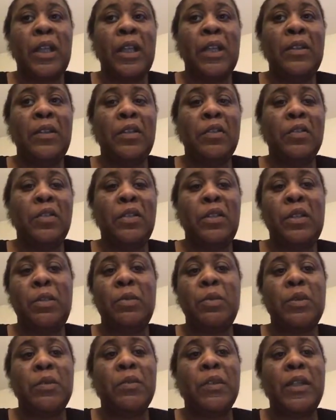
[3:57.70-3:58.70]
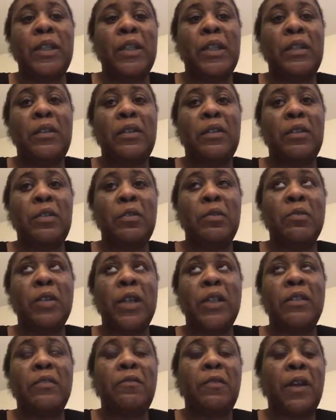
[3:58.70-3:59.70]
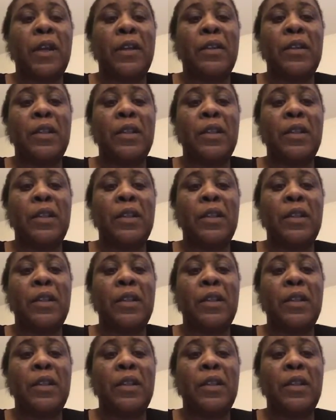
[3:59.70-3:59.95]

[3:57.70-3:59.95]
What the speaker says: until she was ready to rectify